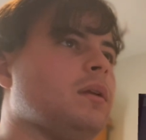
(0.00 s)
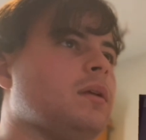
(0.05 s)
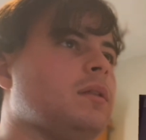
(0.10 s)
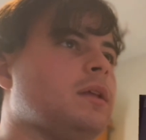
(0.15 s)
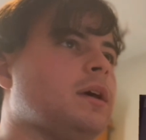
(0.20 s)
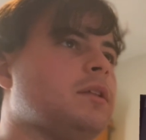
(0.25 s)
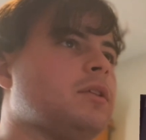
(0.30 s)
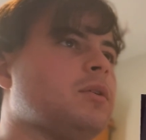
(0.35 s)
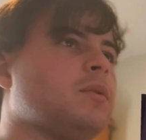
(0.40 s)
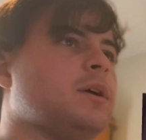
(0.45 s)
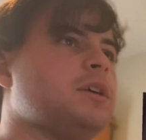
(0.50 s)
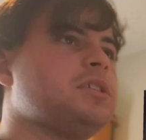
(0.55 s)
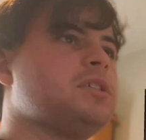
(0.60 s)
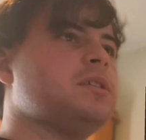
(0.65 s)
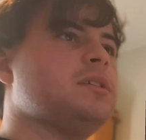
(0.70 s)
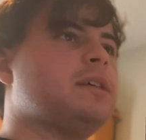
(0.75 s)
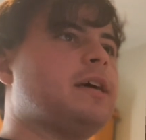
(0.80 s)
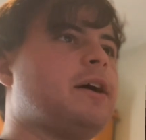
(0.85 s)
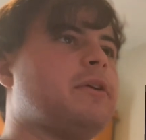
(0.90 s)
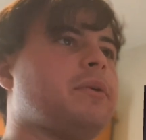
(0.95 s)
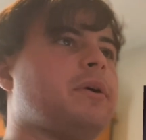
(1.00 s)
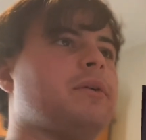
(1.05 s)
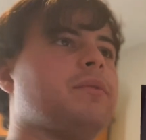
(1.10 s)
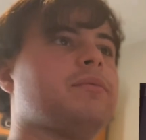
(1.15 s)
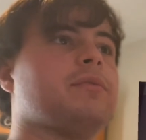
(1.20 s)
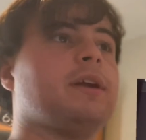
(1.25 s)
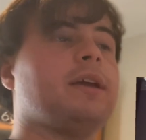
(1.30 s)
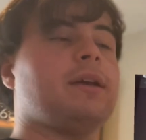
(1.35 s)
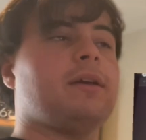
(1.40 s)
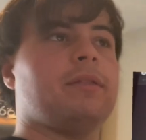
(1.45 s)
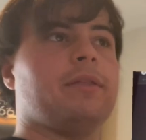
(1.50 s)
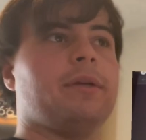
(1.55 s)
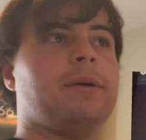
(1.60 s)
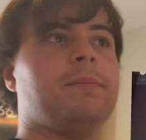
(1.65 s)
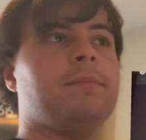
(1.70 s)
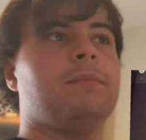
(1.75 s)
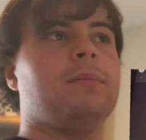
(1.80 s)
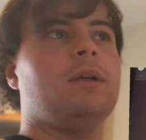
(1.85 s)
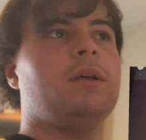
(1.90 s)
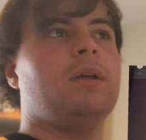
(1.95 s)
Now the question is, how do I rank
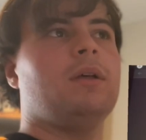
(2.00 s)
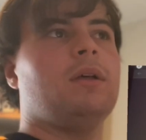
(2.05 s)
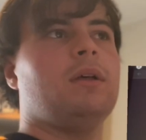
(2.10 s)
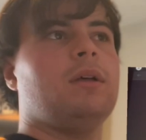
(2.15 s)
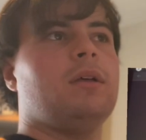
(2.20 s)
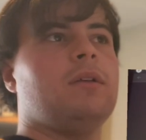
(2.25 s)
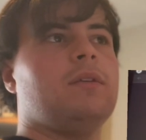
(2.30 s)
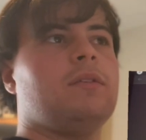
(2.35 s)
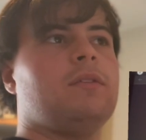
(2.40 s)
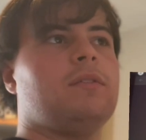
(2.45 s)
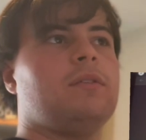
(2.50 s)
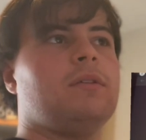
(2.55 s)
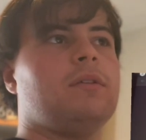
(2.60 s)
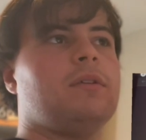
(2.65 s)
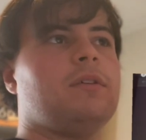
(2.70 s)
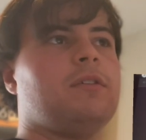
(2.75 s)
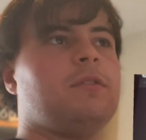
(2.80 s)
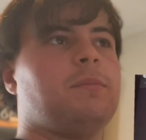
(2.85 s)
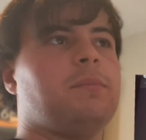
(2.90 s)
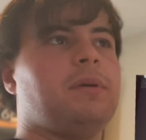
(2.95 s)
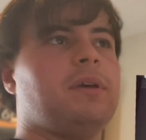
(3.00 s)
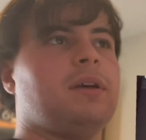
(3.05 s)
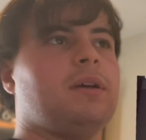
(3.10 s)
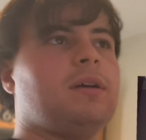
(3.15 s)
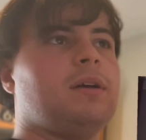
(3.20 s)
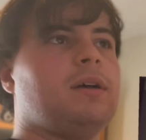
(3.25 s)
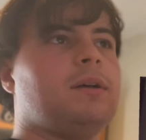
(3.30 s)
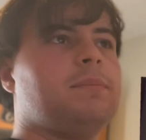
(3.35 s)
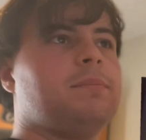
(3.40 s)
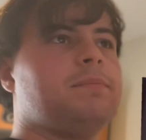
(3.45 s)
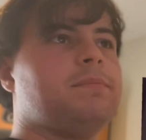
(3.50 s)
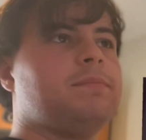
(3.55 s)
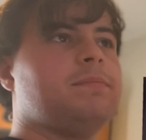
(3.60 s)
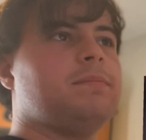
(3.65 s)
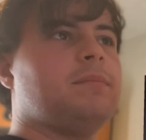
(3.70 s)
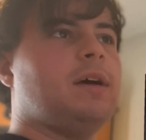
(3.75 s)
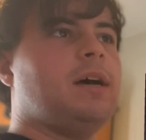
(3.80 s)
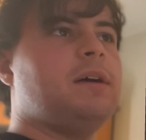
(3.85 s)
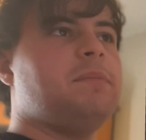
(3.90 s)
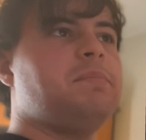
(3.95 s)
them? Circus Pickup.
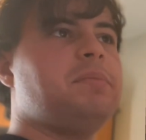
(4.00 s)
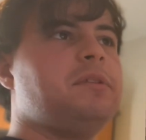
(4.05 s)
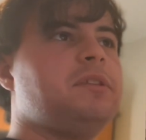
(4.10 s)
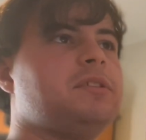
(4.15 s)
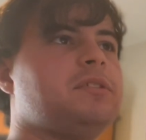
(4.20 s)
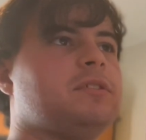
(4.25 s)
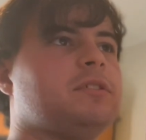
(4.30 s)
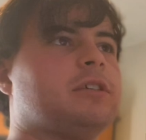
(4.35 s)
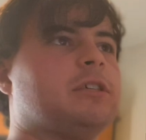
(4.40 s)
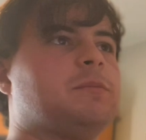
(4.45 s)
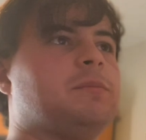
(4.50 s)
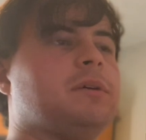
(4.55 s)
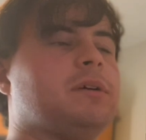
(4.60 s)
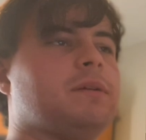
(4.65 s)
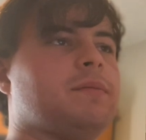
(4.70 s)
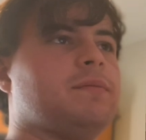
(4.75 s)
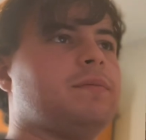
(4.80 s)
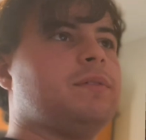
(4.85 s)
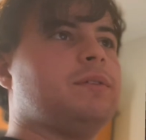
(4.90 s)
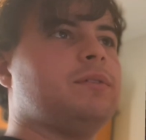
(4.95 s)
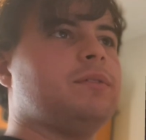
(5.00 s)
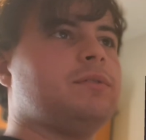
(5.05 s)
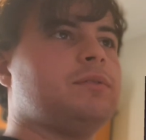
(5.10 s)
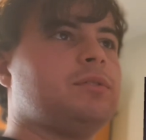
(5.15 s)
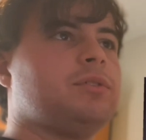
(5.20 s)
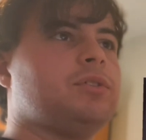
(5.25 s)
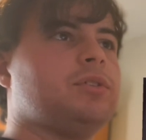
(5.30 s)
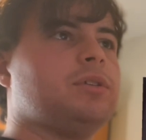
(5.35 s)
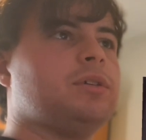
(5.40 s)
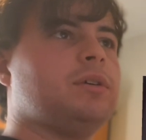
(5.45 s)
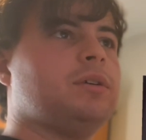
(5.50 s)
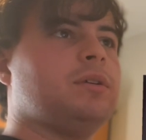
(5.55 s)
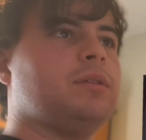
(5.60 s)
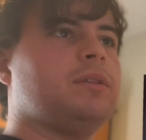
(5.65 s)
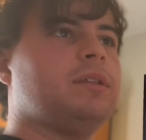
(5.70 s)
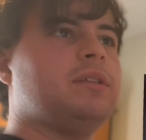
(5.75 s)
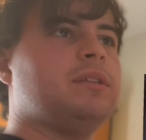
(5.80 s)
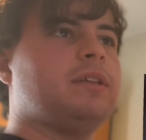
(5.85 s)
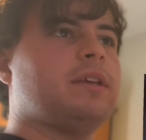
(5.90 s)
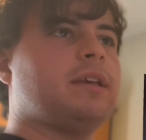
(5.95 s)
I'll put the Circus Pickup first, sure.
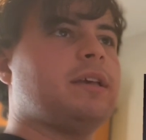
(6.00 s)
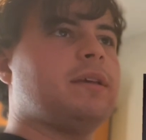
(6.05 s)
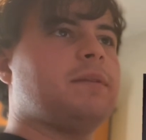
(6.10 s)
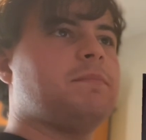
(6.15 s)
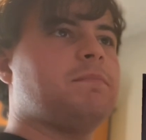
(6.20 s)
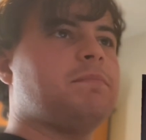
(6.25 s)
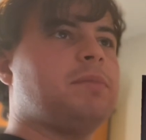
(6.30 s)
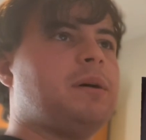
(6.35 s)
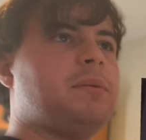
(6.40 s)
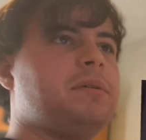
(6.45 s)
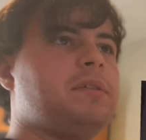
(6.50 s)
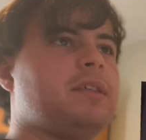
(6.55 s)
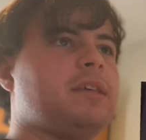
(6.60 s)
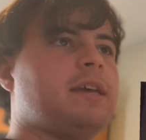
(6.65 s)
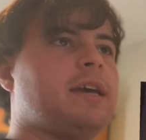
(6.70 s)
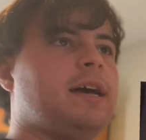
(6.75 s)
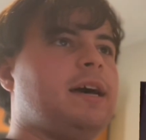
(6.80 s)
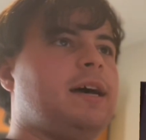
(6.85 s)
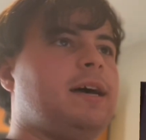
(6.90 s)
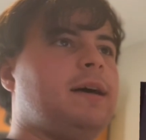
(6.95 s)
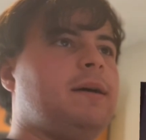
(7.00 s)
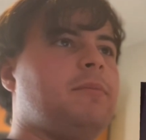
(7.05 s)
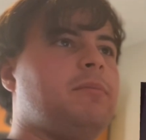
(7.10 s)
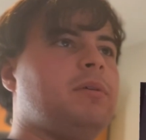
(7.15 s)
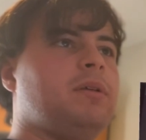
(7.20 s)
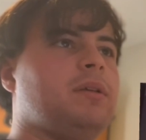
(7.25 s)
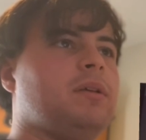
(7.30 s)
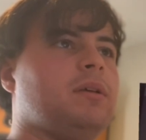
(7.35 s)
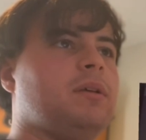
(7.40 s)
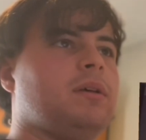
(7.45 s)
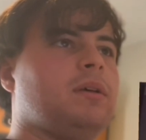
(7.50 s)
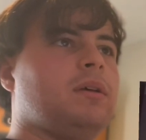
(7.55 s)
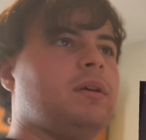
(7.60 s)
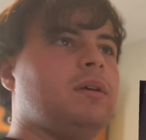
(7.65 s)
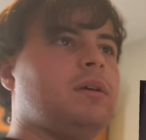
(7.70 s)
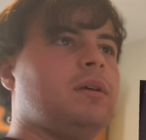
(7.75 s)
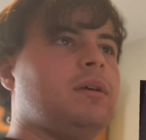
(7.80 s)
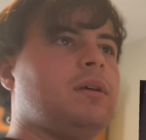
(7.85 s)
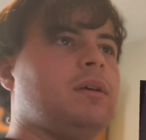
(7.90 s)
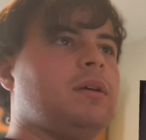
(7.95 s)
Then probably the Cab.
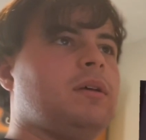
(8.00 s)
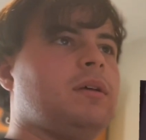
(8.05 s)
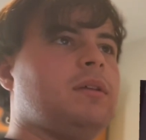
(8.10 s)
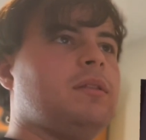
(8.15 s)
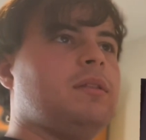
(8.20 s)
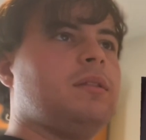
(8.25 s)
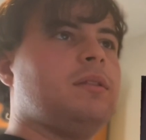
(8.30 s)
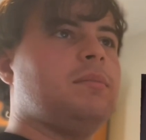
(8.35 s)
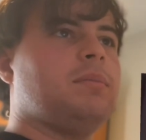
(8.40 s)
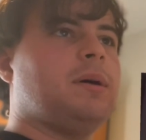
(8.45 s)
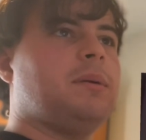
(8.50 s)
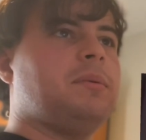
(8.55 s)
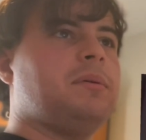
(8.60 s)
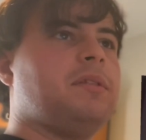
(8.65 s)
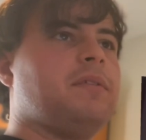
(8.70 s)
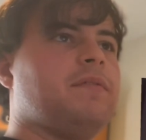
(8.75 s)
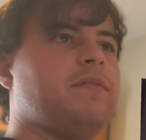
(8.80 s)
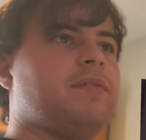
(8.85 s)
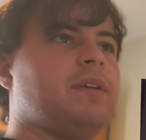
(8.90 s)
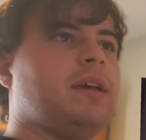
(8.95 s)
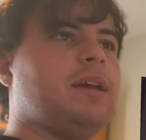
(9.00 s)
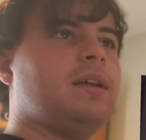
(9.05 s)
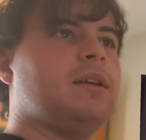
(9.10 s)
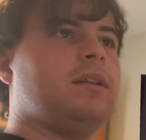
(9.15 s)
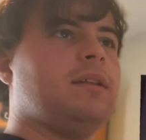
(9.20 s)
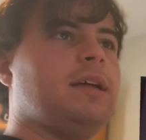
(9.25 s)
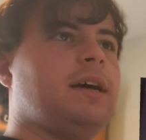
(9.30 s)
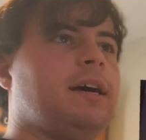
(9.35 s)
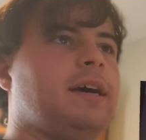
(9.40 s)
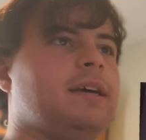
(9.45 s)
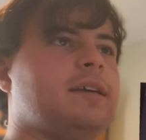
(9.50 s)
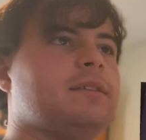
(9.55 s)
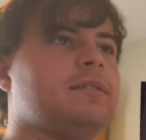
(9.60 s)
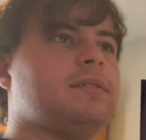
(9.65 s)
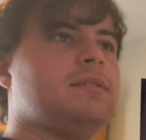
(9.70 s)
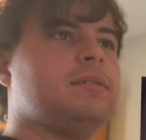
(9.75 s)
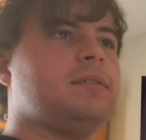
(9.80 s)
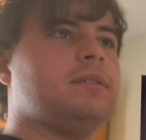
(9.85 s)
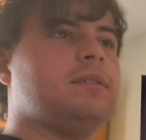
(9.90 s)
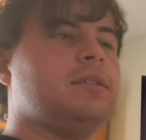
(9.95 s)
Probably the Van
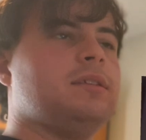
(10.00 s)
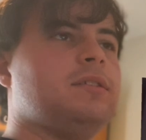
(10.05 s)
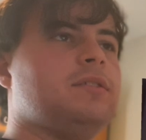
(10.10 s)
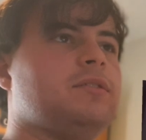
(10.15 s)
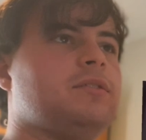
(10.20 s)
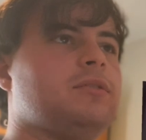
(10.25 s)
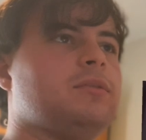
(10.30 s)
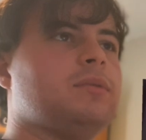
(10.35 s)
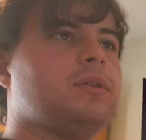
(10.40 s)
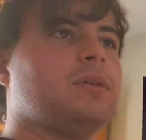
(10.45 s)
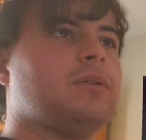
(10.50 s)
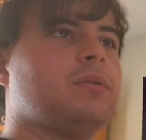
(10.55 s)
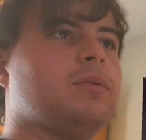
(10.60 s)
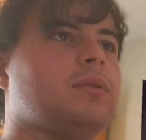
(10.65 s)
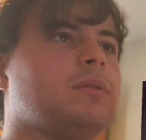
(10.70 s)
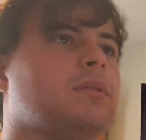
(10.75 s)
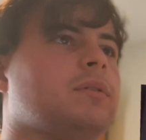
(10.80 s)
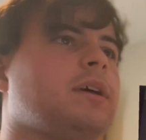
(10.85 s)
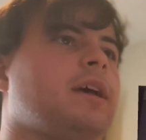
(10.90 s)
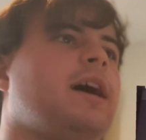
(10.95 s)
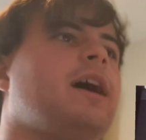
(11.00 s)
last, and these two are cool.